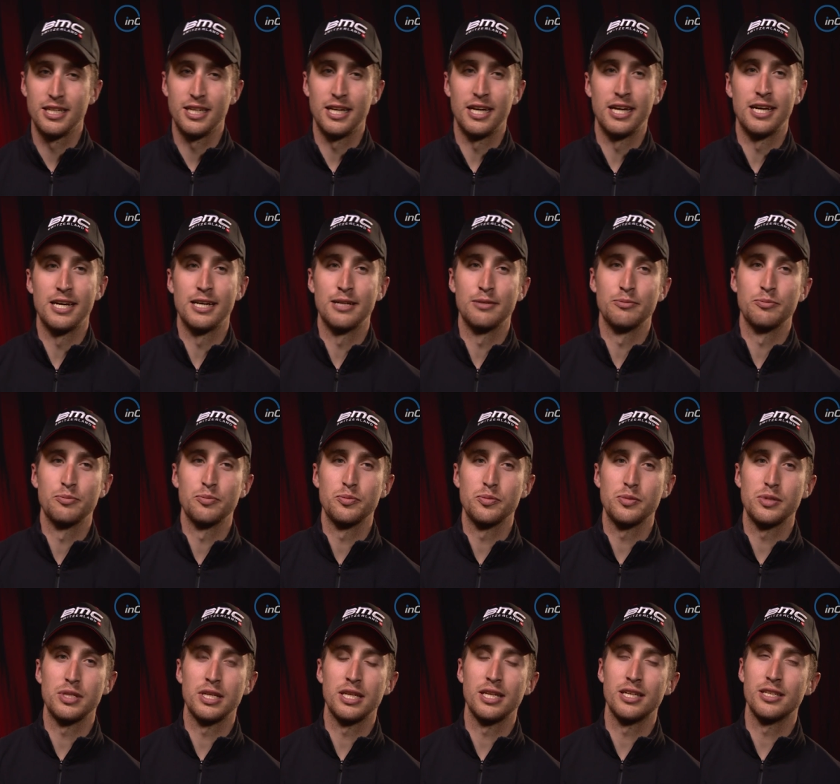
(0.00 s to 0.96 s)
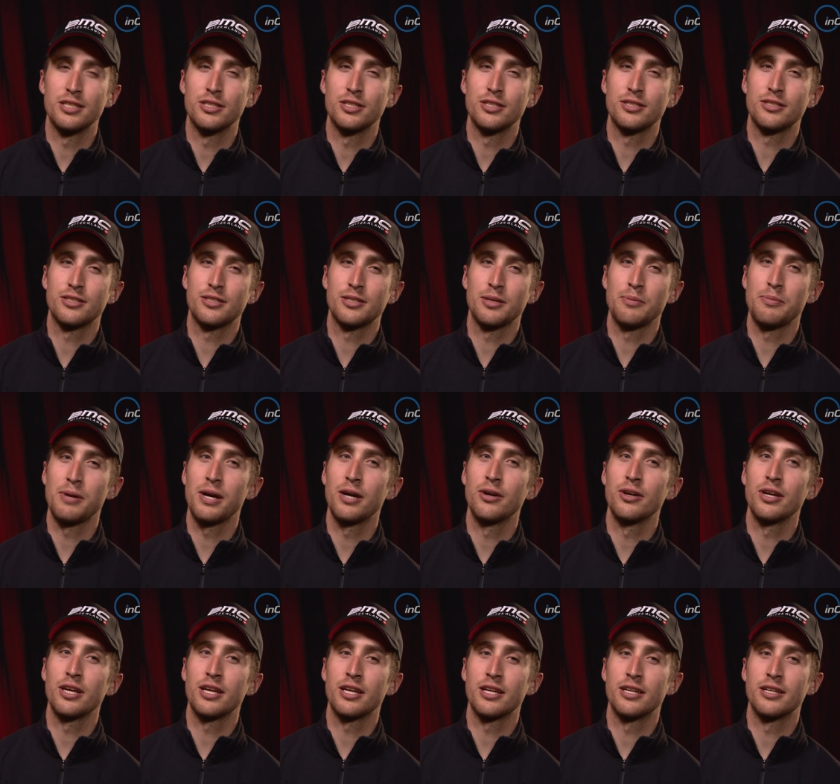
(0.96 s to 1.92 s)
Um, he just
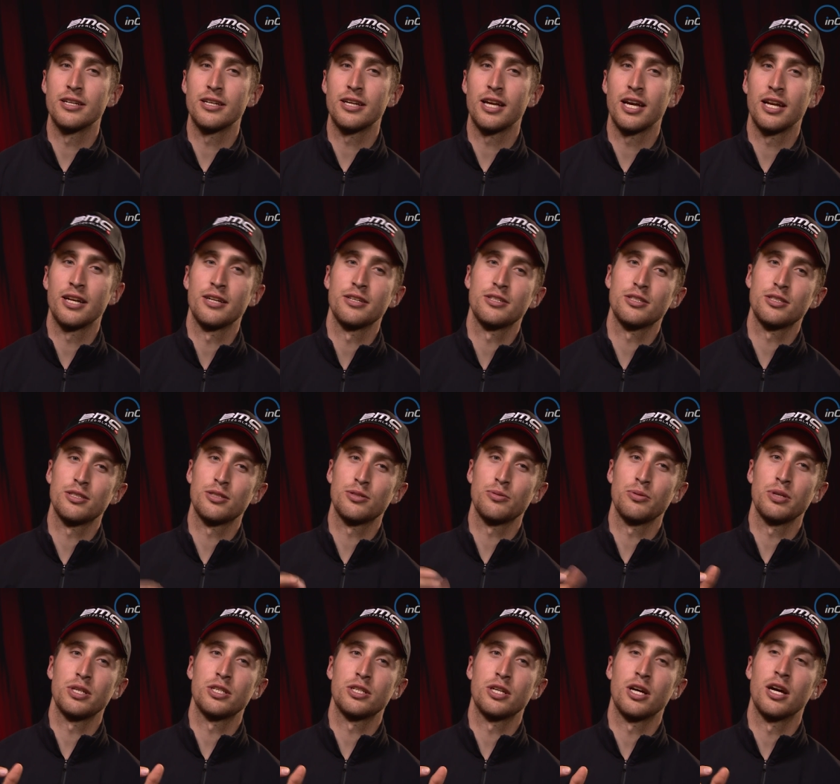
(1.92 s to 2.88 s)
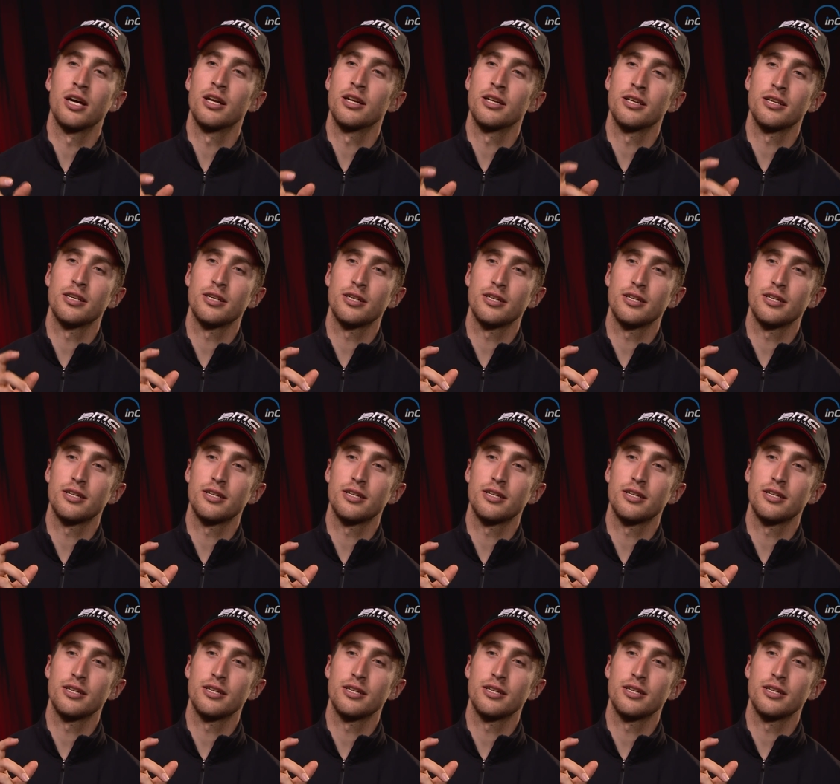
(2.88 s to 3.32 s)
somehow he can kind of switch on and,